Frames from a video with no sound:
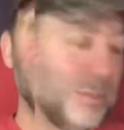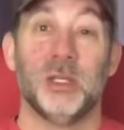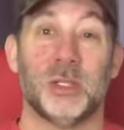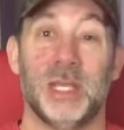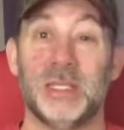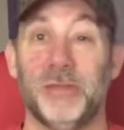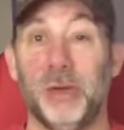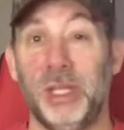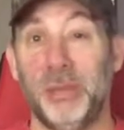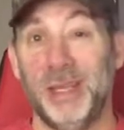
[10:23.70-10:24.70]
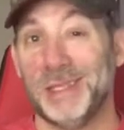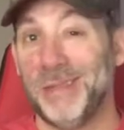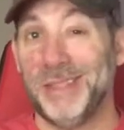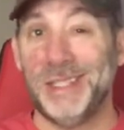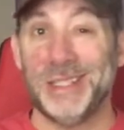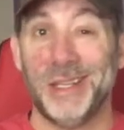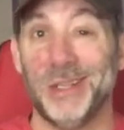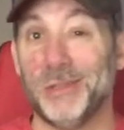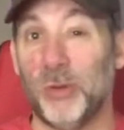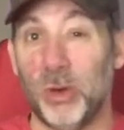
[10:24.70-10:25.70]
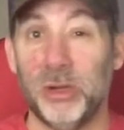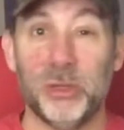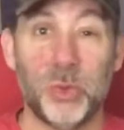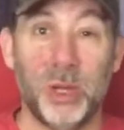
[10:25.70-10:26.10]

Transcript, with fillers: So that's it for eBay. 17 sales, 420